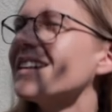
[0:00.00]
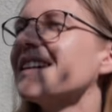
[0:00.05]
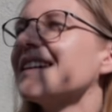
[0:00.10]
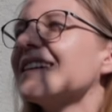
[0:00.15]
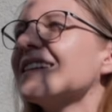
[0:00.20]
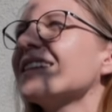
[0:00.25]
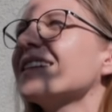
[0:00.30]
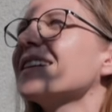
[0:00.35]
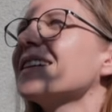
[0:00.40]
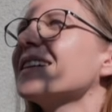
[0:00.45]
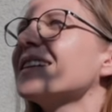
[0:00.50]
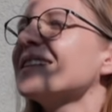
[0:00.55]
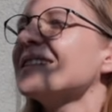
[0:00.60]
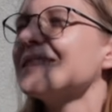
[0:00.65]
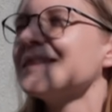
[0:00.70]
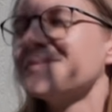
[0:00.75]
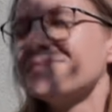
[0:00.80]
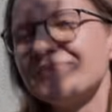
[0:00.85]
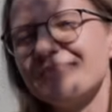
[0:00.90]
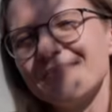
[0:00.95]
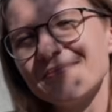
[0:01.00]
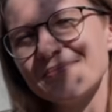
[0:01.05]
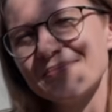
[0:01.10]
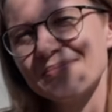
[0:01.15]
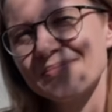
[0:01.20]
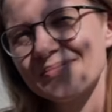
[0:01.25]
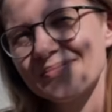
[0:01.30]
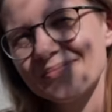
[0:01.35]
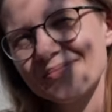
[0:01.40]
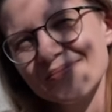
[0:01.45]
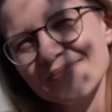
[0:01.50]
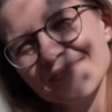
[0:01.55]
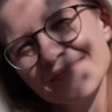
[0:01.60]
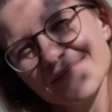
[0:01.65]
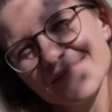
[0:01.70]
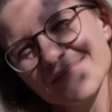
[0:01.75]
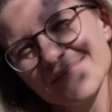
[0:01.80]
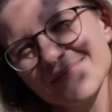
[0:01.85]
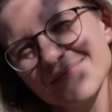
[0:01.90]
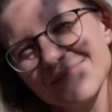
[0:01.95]

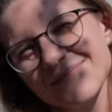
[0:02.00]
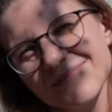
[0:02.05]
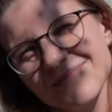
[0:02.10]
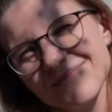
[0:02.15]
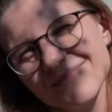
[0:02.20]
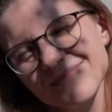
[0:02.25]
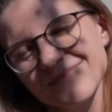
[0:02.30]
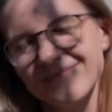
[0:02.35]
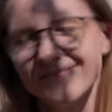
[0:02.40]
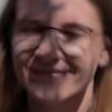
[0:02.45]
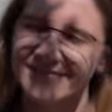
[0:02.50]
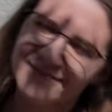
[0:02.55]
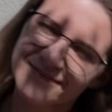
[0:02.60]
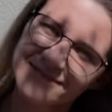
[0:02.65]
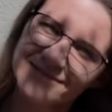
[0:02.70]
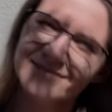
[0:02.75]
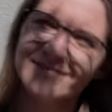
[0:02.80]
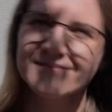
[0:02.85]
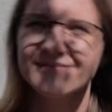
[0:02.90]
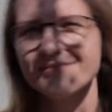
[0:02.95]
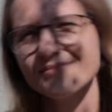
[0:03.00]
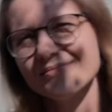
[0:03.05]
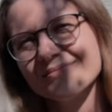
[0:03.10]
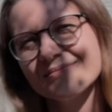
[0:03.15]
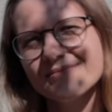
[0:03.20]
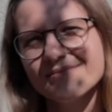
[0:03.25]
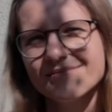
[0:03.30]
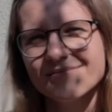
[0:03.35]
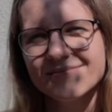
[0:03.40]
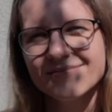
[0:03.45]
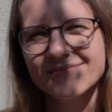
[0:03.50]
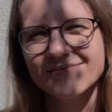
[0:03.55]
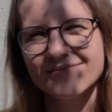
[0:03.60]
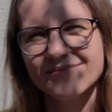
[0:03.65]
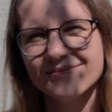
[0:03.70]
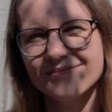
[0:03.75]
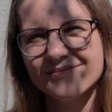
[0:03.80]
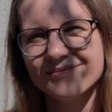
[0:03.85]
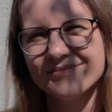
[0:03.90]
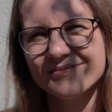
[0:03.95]

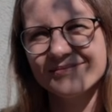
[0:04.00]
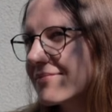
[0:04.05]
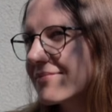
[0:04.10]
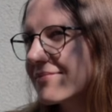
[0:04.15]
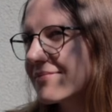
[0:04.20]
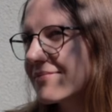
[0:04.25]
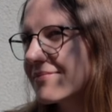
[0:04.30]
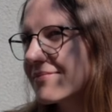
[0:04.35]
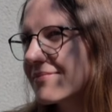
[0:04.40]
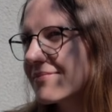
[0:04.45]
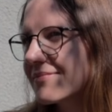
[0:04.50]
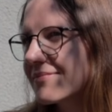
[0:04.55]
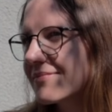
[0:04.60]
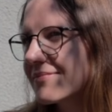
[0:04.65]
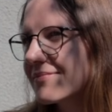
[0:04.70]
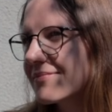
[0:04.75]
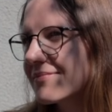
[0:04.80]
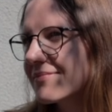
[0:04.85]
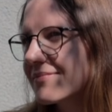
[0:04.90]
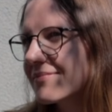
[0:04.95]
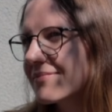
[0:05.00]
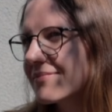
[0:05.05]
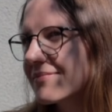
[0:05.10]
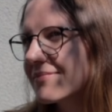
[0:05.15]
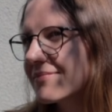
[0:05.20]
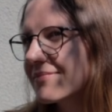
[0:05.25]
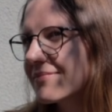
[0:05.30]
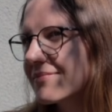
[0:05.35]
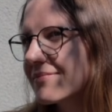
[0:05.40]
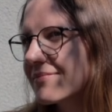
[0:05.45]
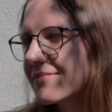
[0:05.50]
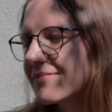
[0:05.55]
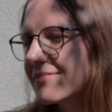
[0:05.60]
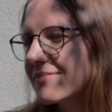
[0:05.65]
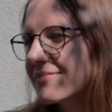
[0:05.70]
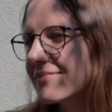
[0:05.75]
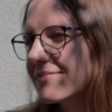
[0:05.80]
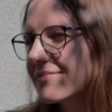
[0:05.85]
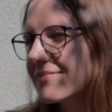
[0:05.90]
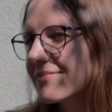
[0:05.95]

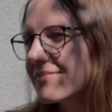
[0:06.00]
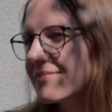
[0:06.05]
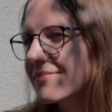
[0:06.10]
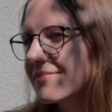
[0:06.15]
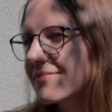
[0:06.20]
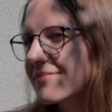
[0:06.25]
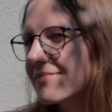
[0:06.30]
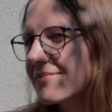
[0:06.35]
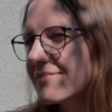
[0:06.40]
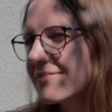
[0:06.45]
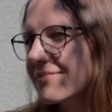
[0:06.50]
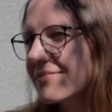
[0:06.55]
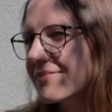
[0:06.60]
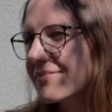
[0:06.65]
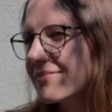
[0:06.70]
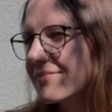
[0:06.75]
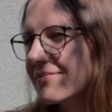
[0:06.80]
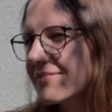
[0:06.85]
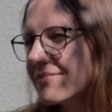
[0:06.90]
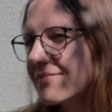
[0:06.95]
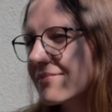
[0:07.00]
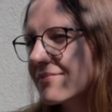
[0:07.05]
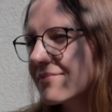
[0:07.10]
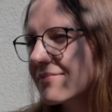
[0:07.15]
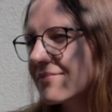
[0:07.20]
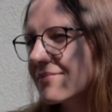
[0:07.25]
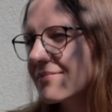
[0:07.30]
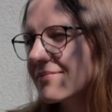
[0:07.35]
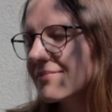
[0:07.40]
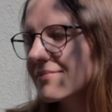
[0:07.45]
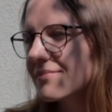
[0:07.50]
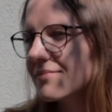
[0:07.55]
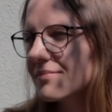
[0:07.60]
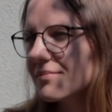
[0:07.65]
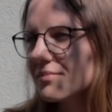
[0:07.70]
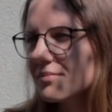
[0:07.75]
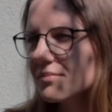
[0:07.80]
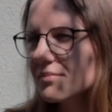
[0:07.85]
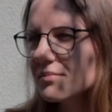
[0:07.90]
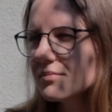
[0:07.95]

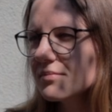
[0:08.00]
No words are spoken by the person on screen.